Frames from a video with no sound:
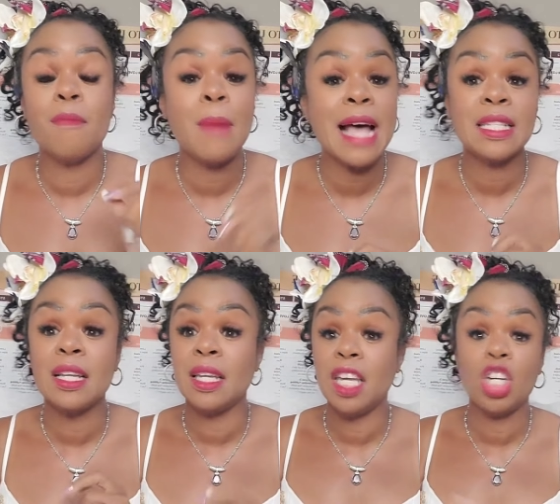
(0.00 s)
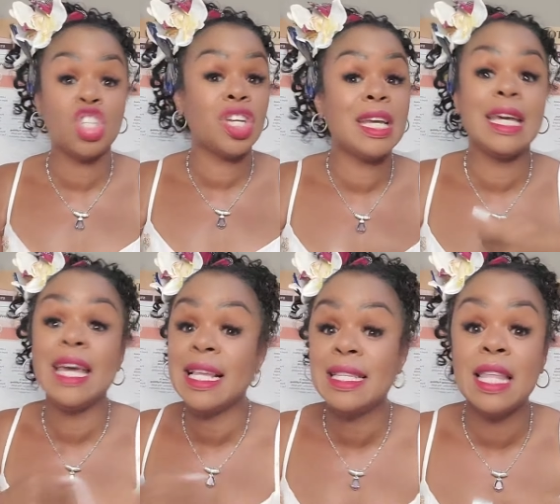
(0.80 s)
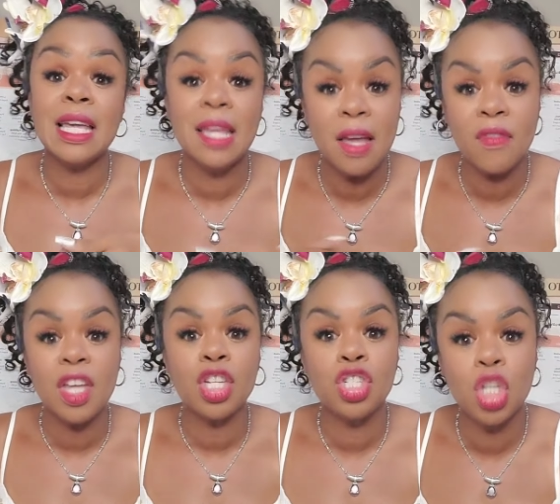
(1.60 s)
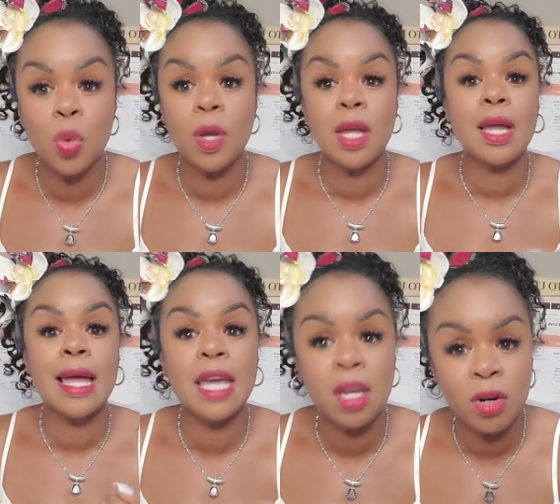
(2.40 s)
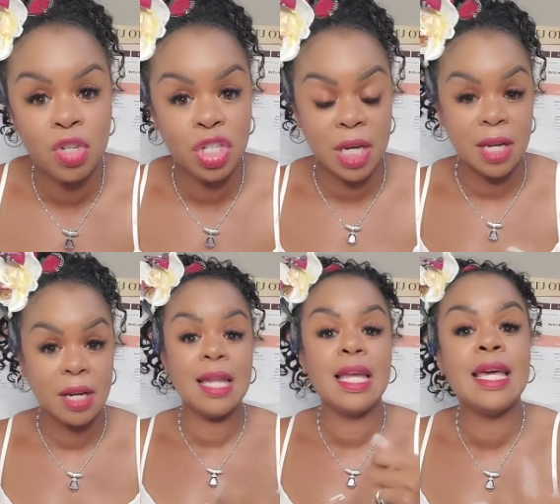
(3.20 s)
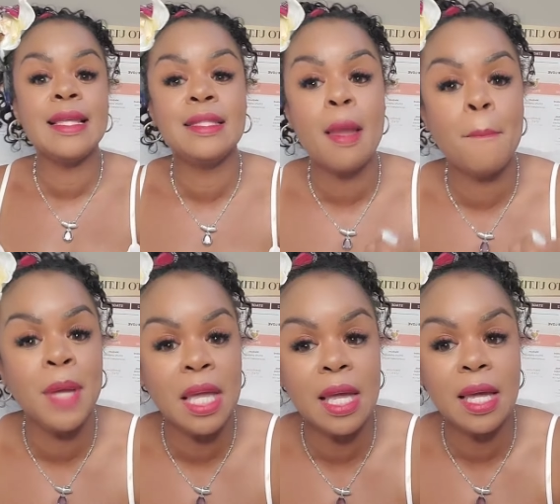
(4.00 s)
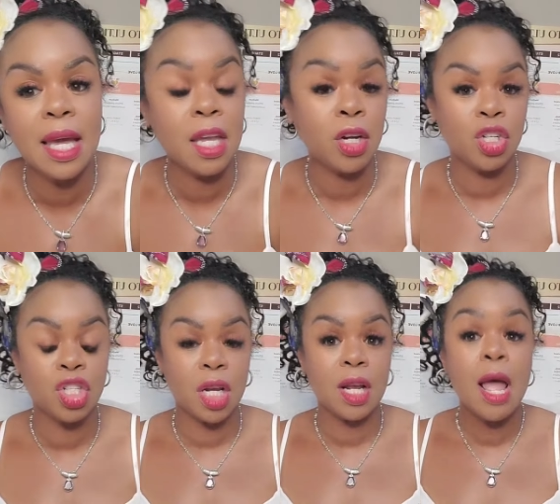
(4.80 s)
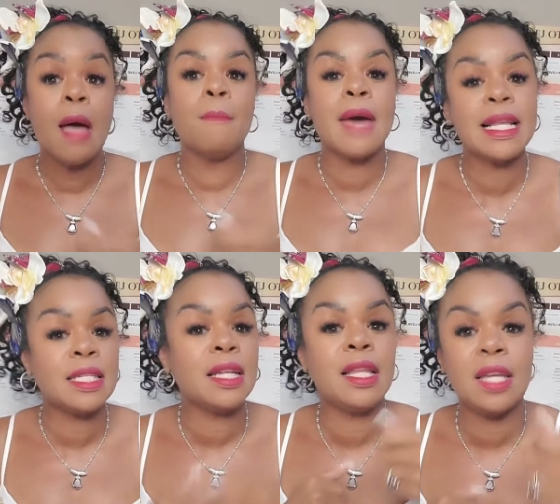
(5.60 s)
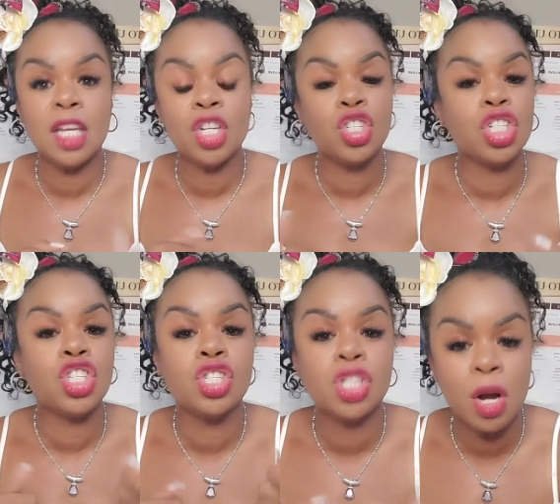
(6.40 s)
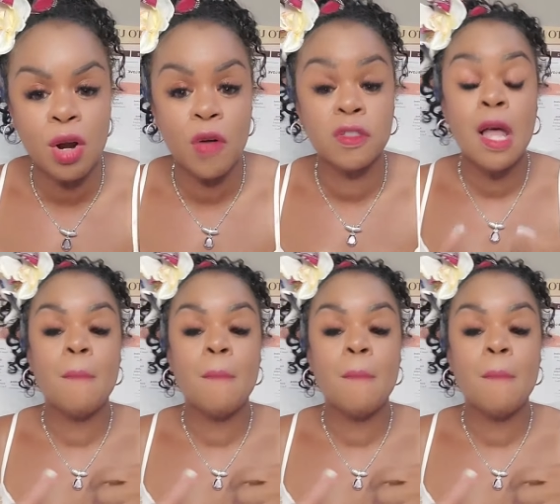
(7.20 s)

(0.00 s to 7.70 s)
Masculine energy is the giving, doing energy. It is the being energy. Masculine energy serves.